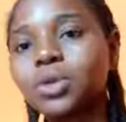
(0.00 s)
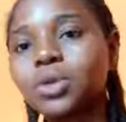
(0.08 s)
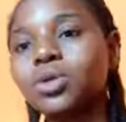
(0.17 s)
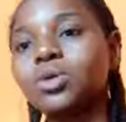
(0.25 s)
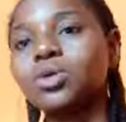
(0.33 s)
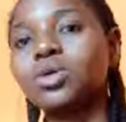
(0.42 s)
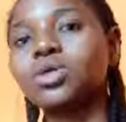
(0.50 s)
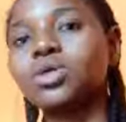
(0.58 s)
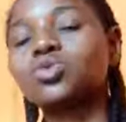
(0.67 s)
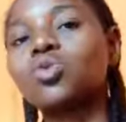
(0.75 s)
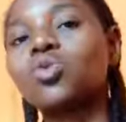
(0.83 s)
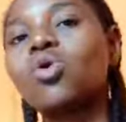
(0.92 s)
everything, you
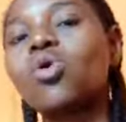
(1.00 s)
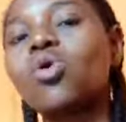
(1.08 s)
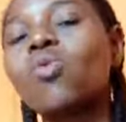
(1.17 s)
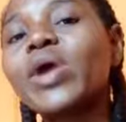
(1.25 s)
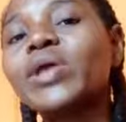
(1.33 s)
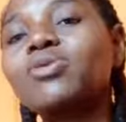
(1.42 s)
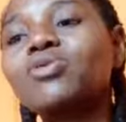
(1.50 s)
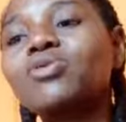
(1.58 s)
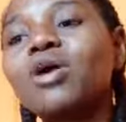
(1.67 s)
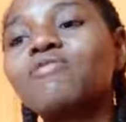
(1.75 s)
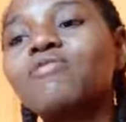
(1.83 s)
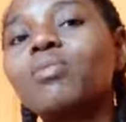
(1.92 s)
can move to the
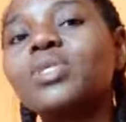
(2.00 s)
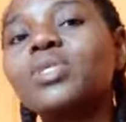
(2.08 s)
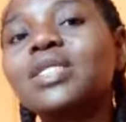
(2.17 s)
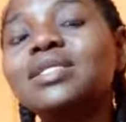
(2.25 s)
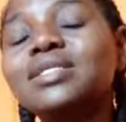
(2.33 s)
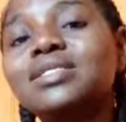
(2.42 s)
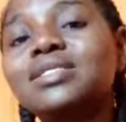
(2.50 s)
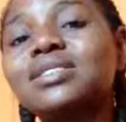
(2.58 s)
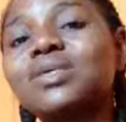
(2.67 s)
long-term goals and